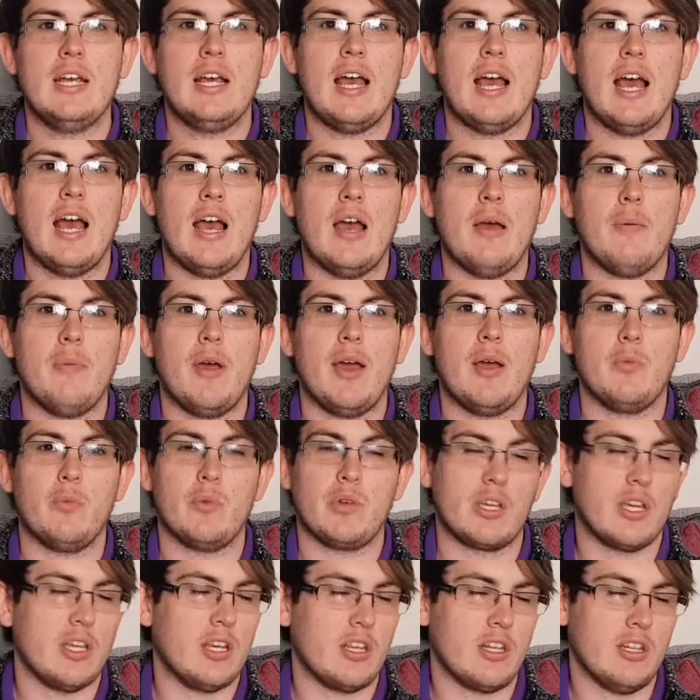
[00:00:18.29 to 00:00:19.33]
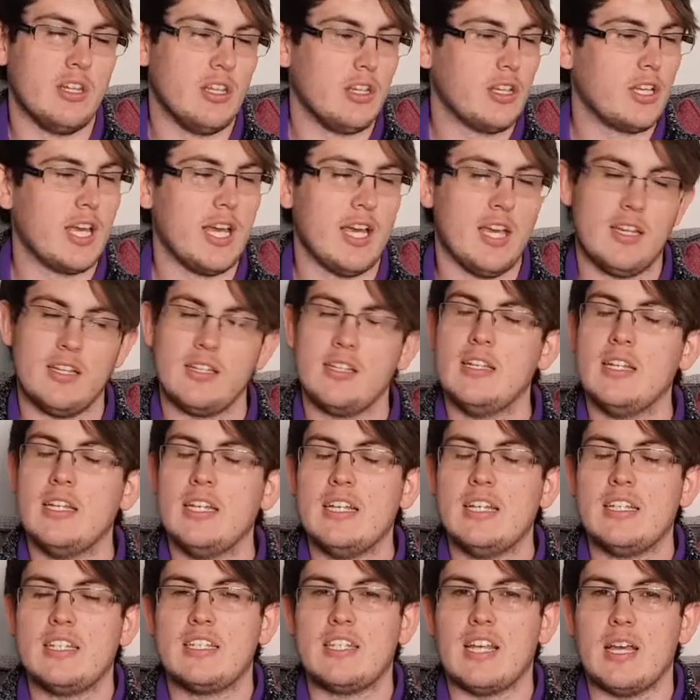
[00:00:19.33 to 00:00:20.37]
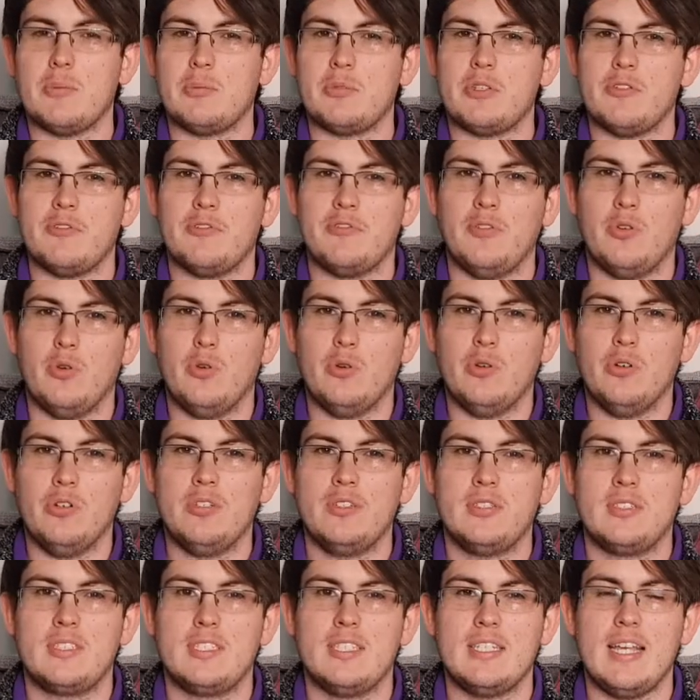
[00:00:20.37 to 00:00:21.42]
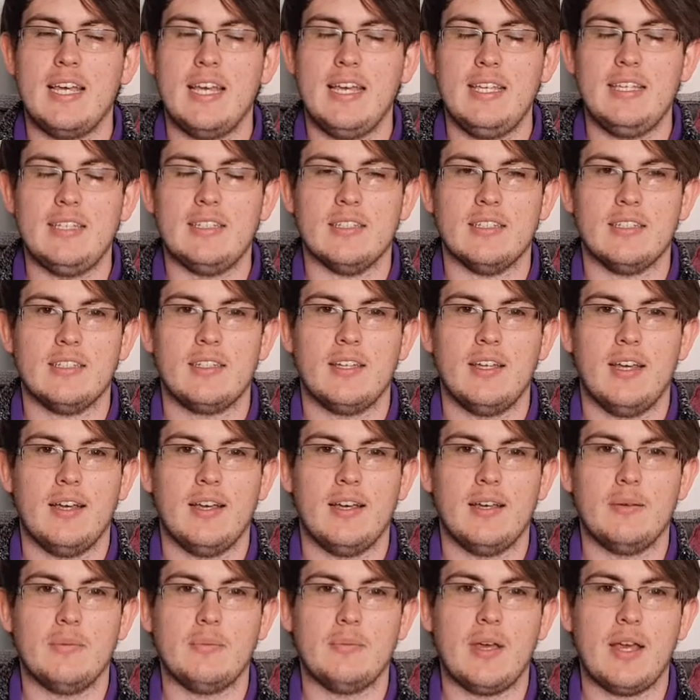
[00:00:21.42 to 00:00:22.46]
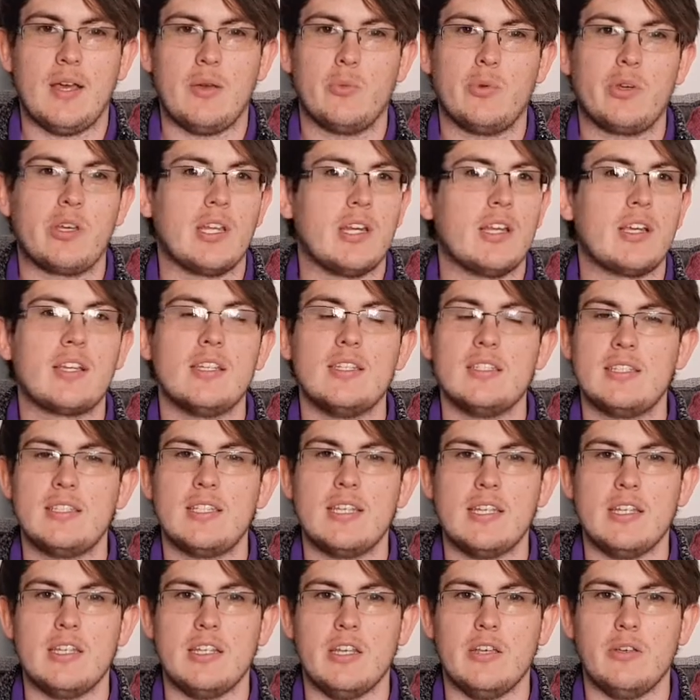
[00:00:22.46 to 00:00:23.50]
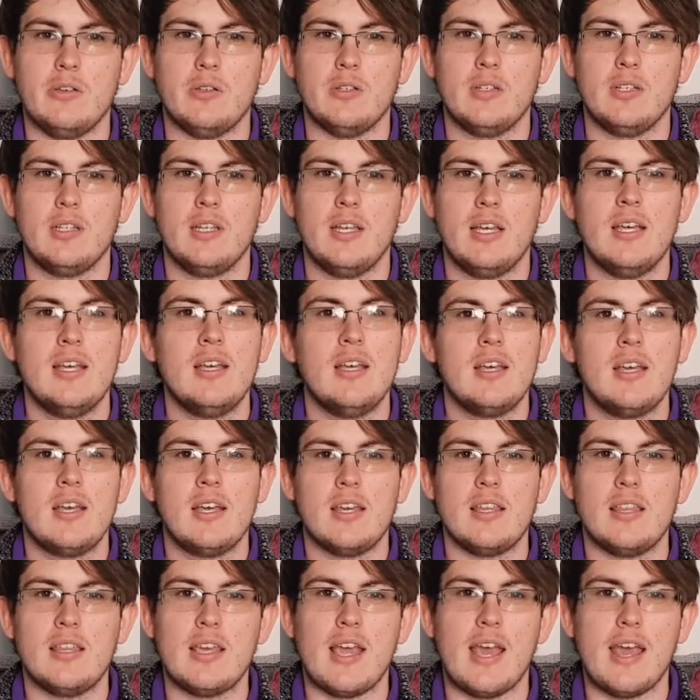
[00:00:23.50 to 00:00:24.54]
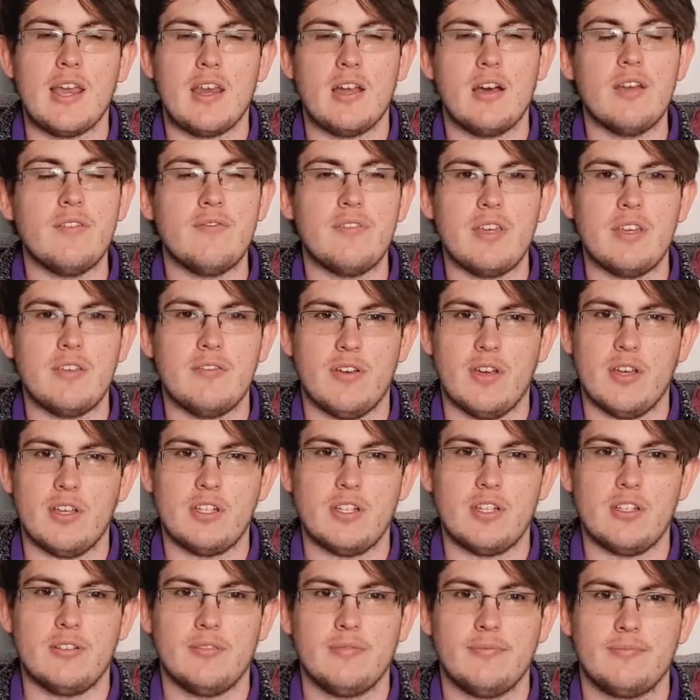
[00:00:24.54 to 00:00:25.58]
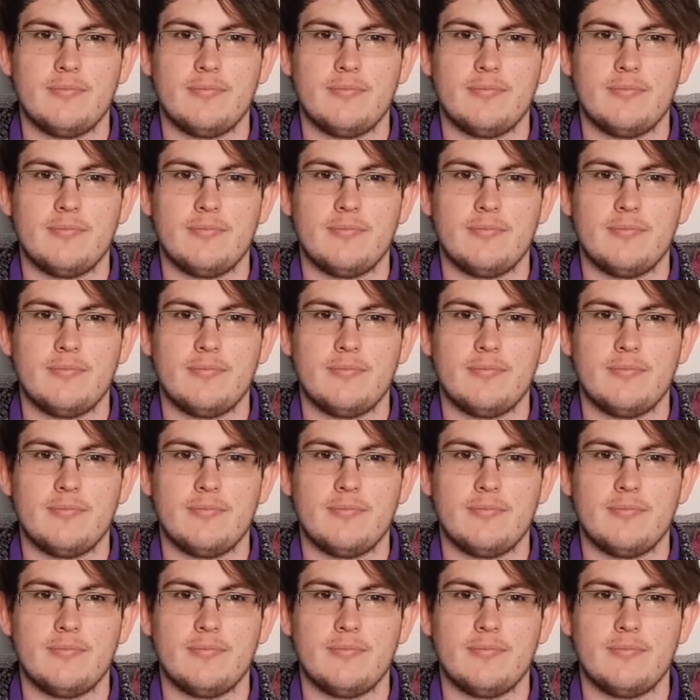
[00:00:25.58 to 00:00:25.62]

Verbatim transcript: Um, and we're going to look at chapter 4 today, um, and we're going to continue in the NIV version.